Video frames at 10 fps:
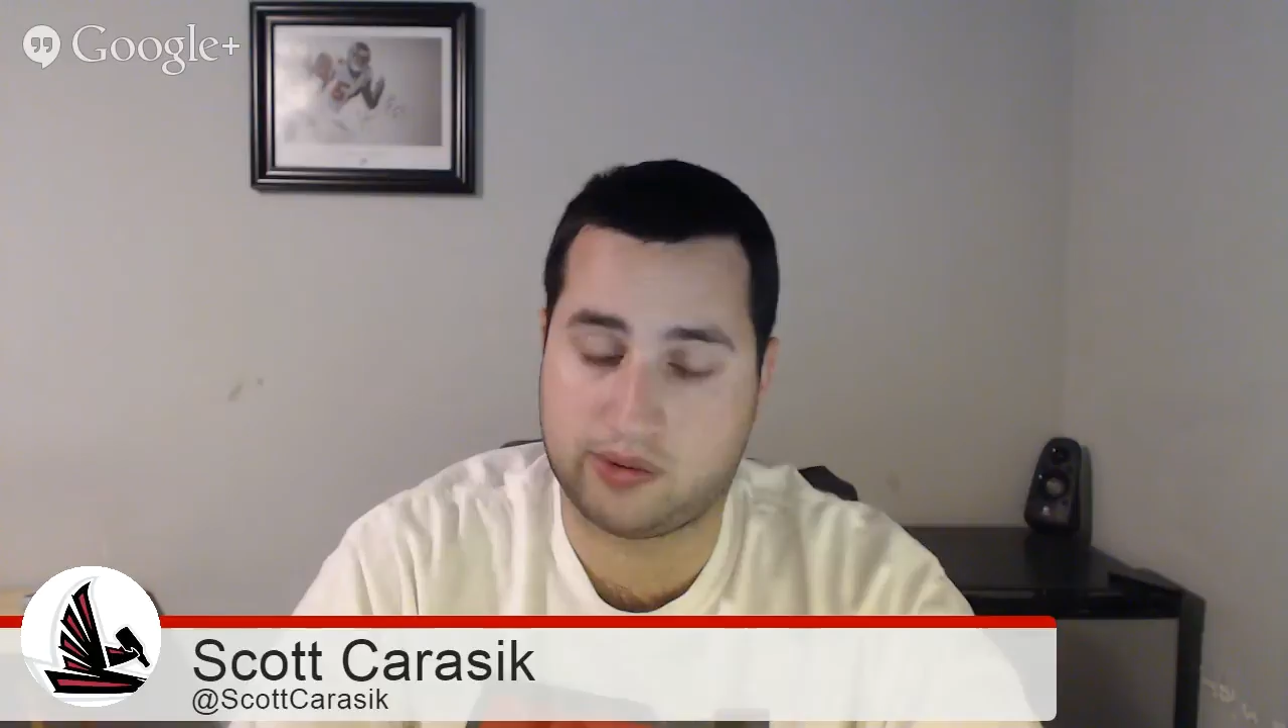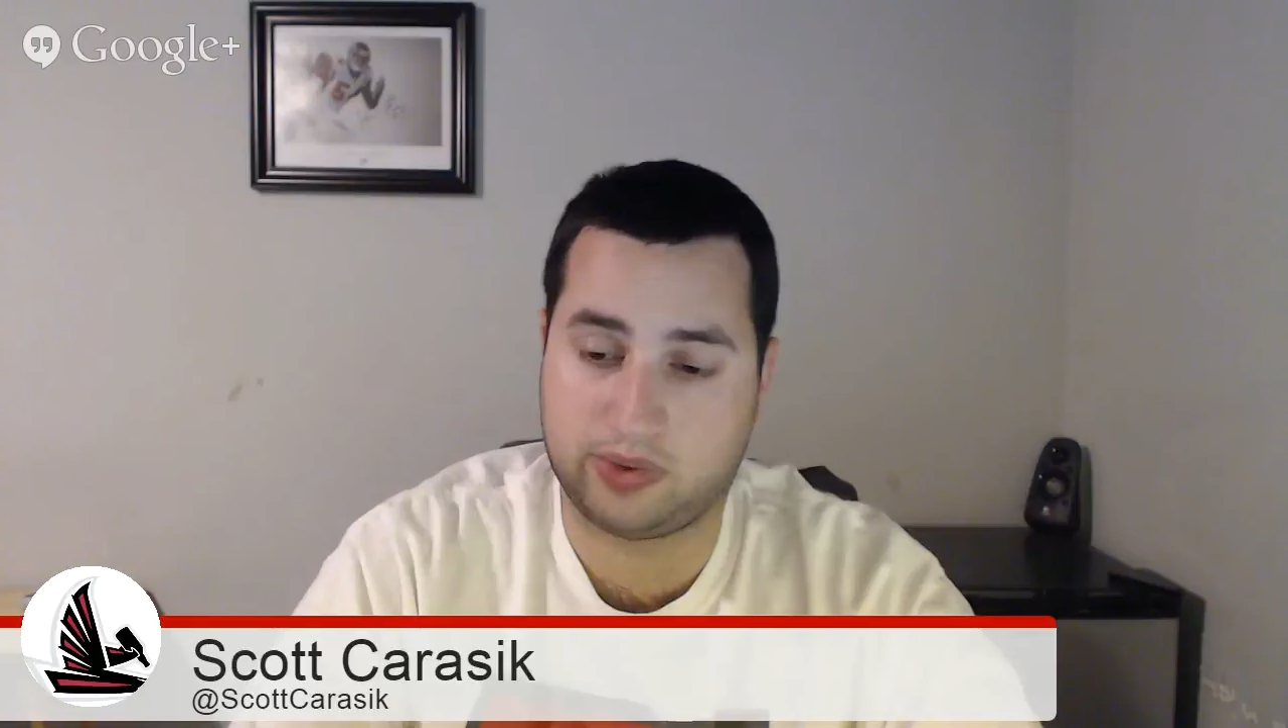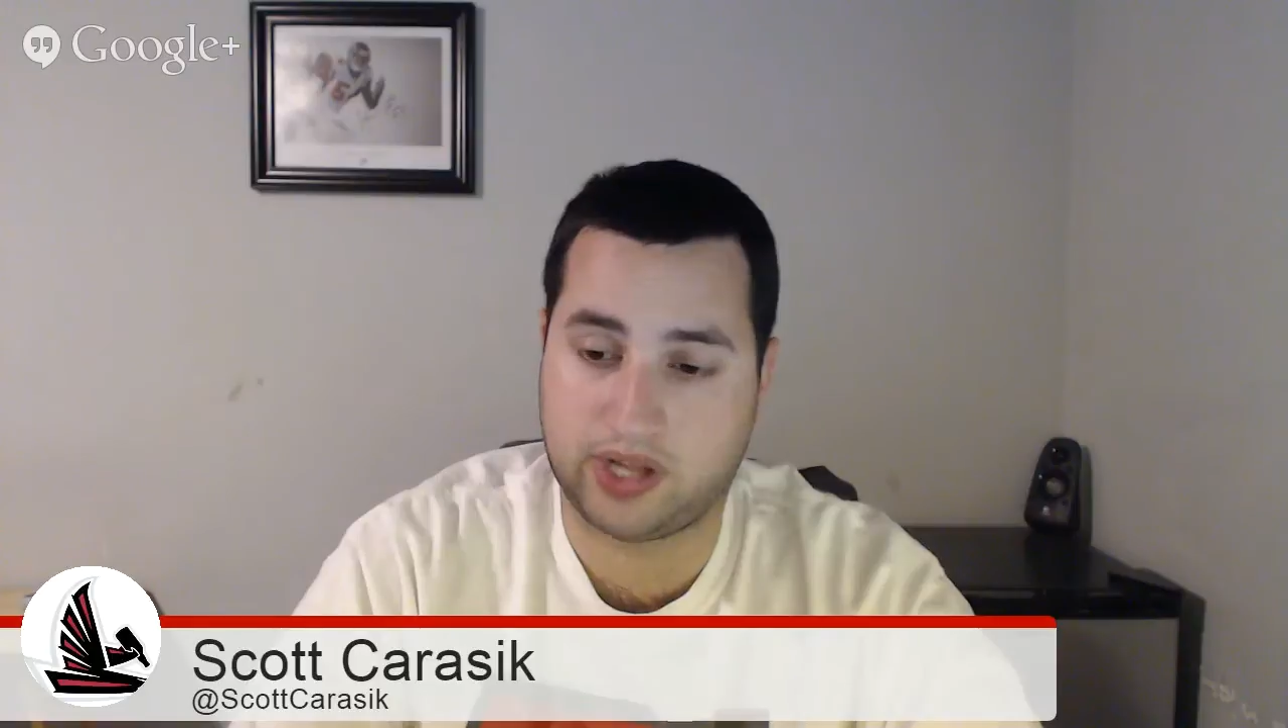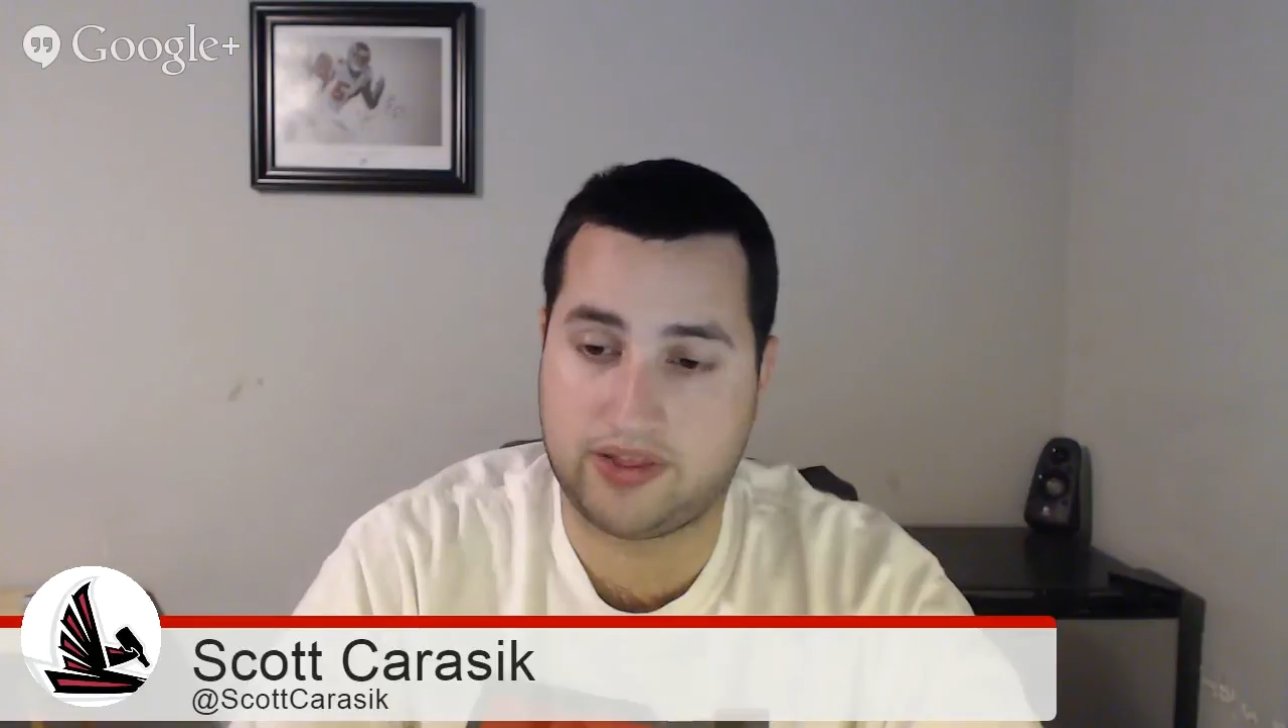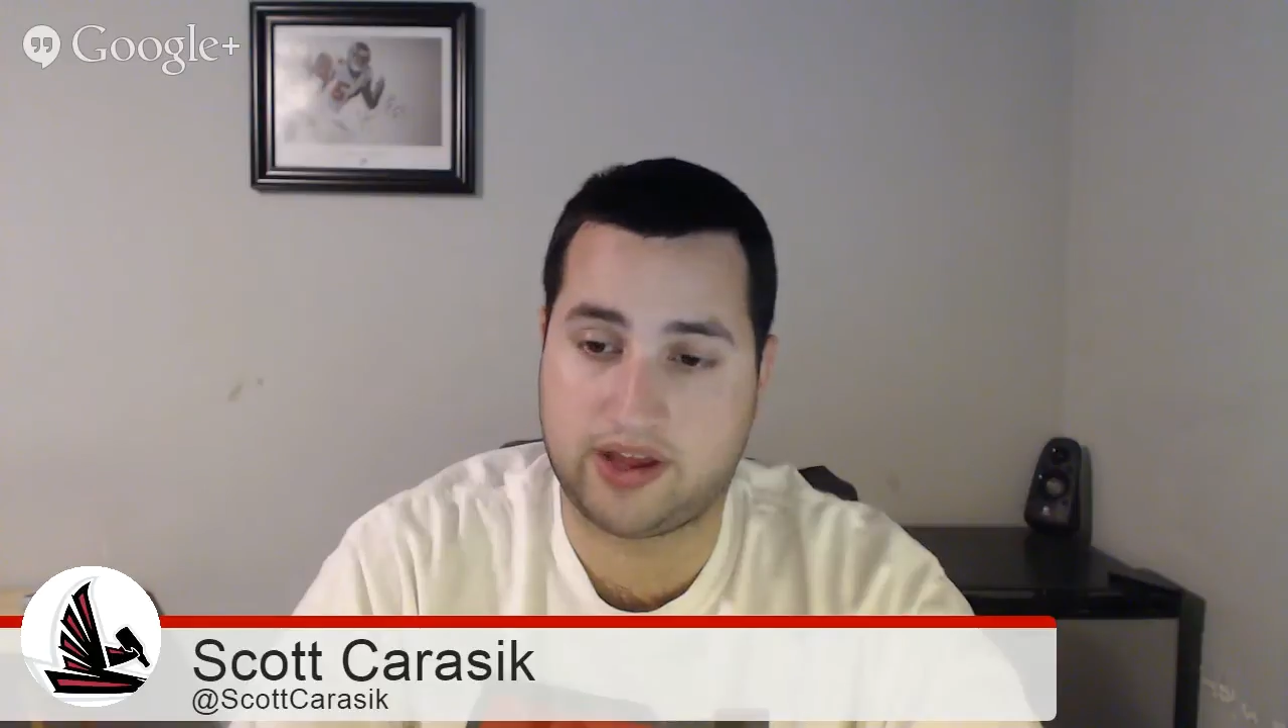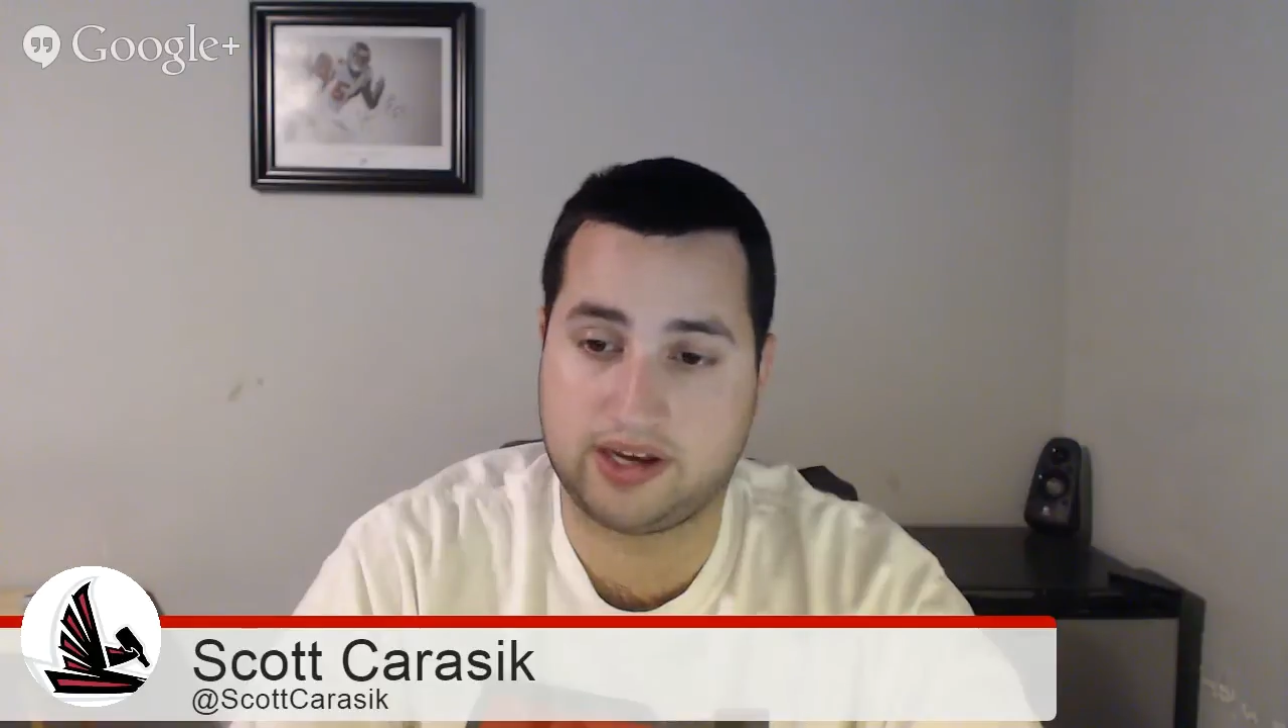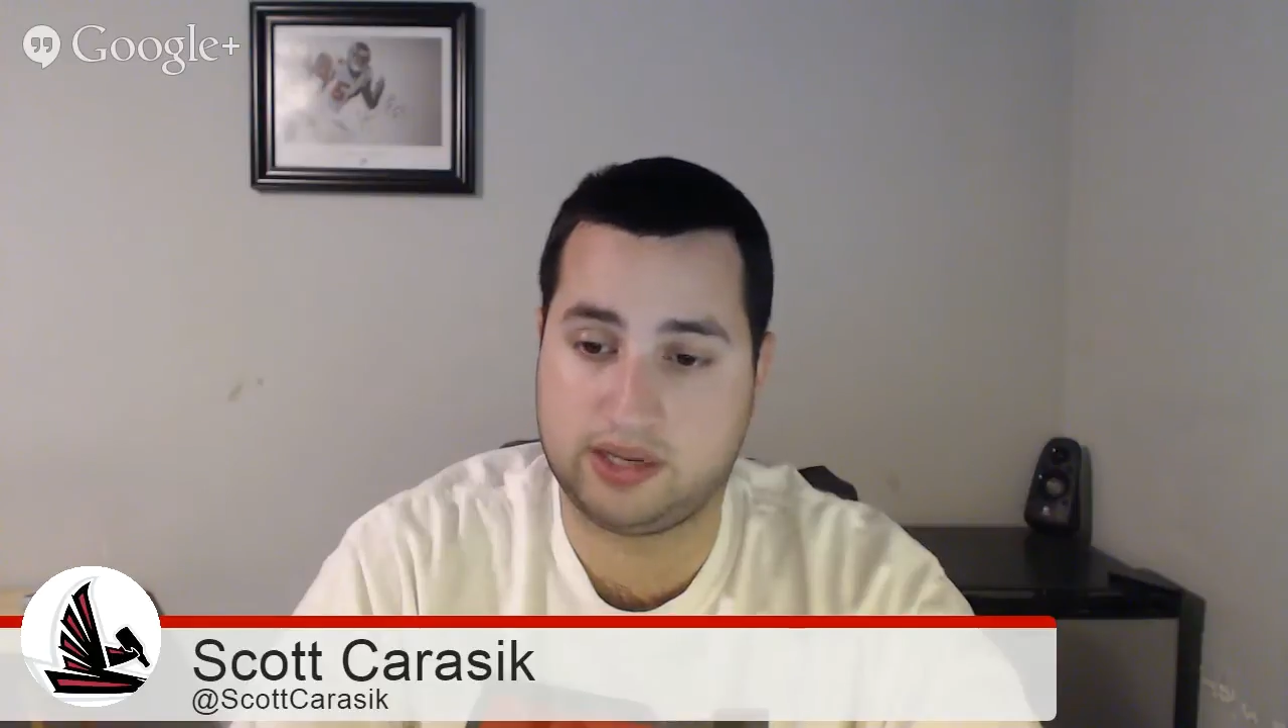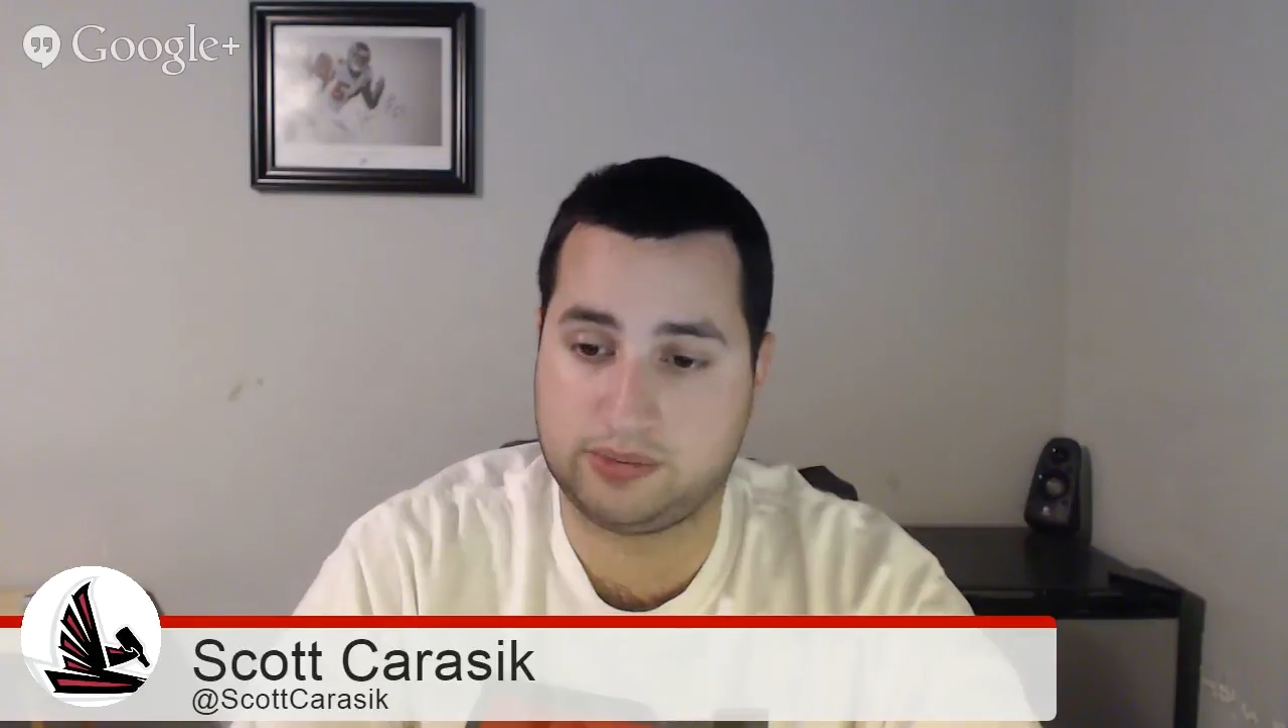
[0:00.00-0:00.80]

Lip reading: play that deep